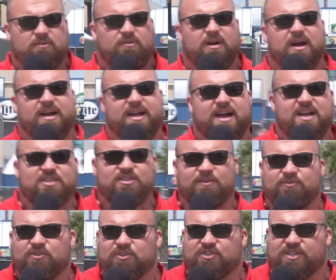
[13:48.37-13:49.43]
Right, as
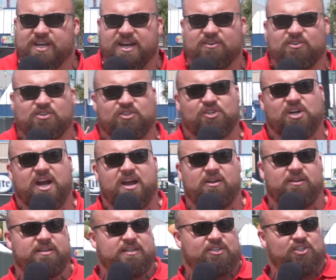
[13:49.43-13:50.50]
you've just seen, just chat
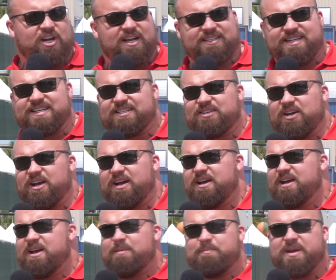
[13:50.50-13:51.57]
on, chatting to
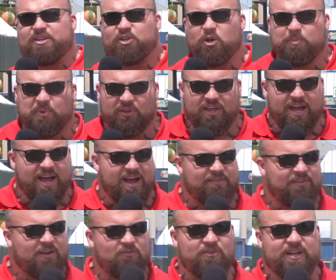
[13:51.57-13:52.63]
Mitch Hooper there. I
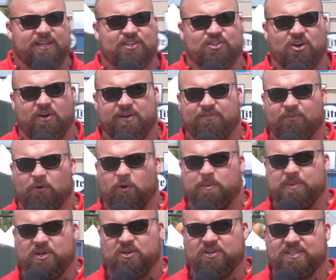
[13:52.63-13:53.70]
felt really sorry for him
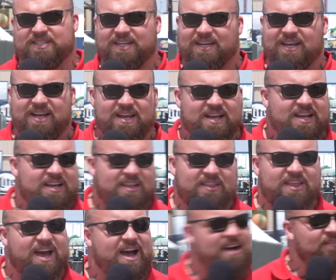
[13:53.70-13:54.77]
because
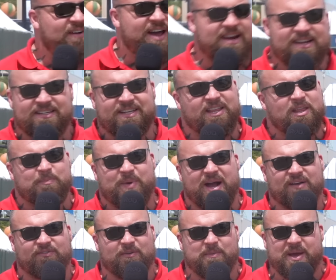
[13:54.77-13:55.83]
that event is in the
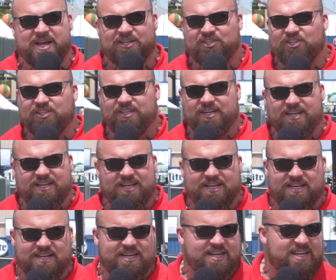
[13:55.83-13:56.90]
bag for Mitch.
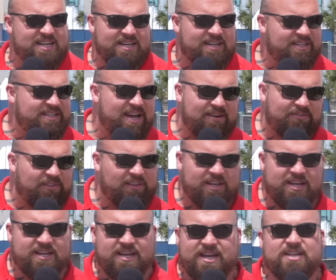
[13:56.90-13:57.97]
He
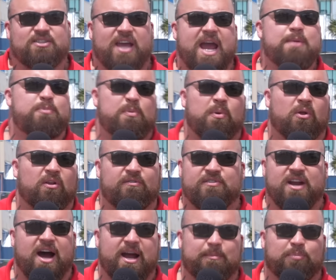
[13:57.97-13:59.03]
definitely he's capable of
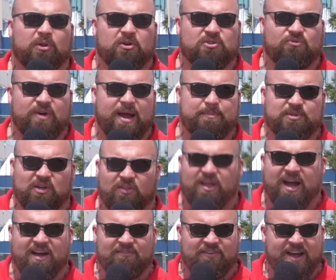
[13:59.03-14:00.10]
nine plus reps on
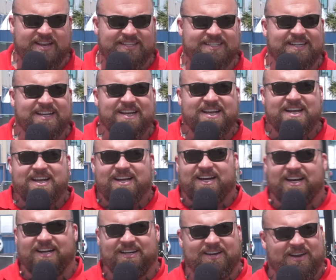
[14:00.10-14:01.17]
that event,
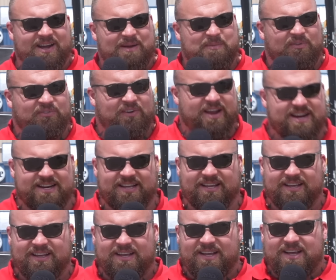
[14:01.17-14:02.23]
and uh, I'm afraid
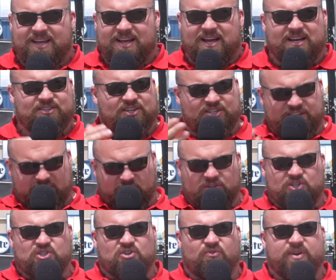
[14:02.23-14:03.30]
as you see on the
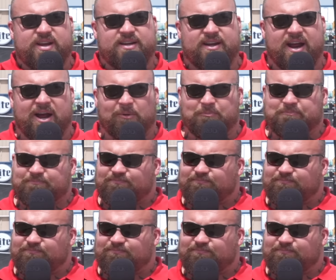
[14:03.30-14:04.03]
screen now.